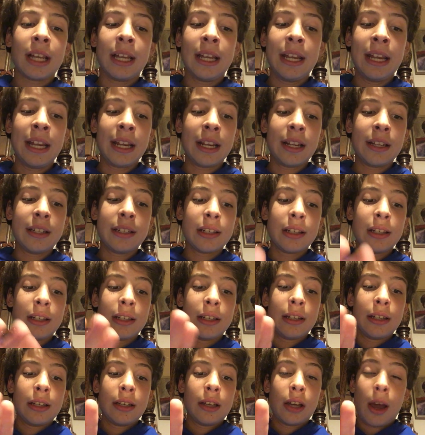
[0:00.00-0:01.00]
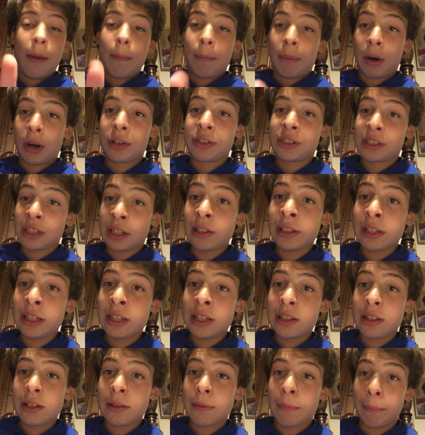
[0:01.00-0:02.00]
And
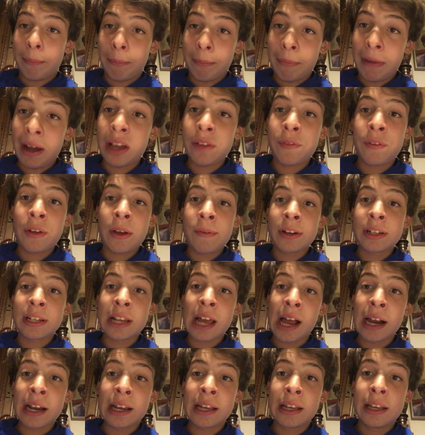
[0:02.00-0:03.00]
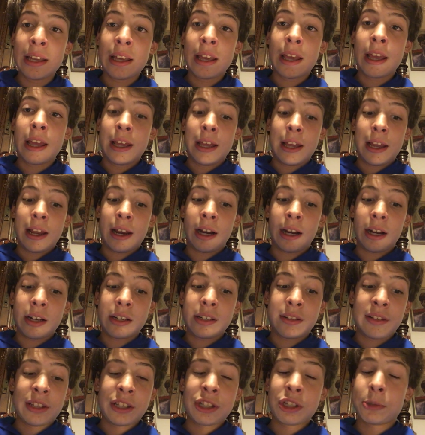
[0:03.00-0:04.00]
personally, my favorite deck,
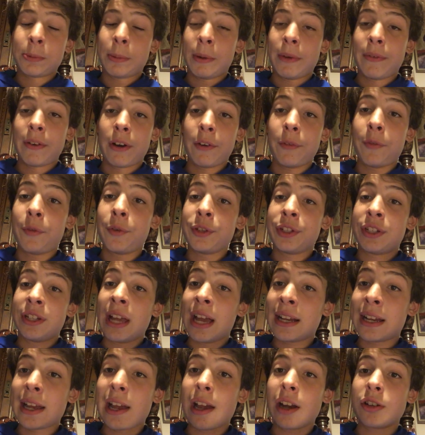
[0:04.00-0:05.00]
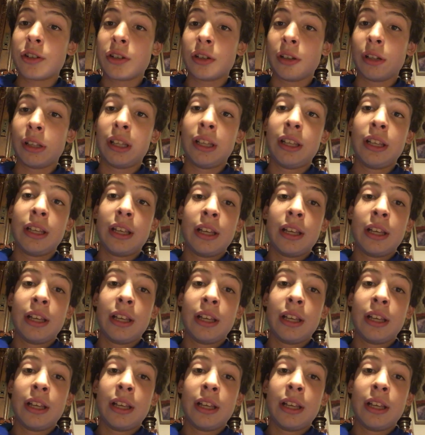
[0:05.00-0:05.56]
and this was my very first deck actually,